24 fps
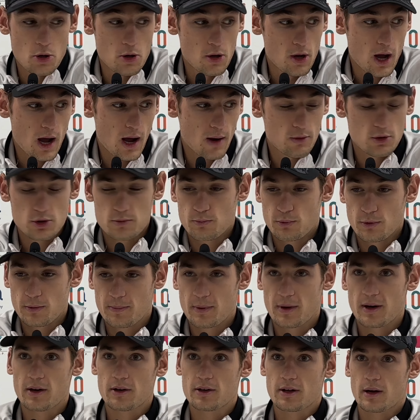I was
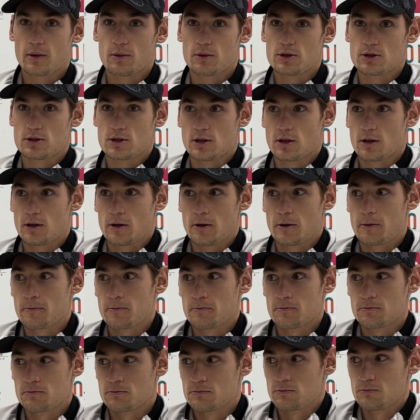prepared. I was
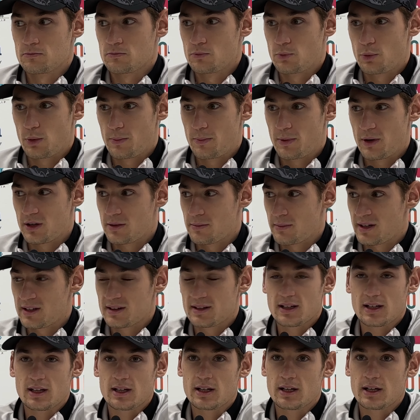prepared
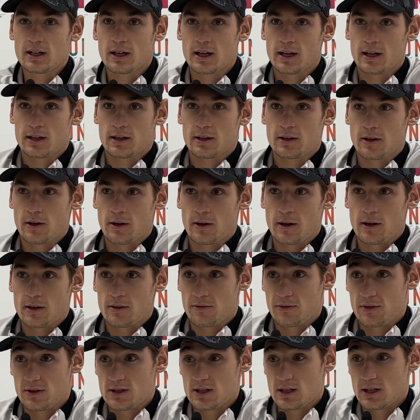mentally and
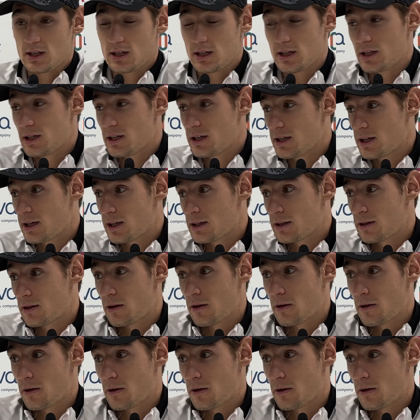physically, and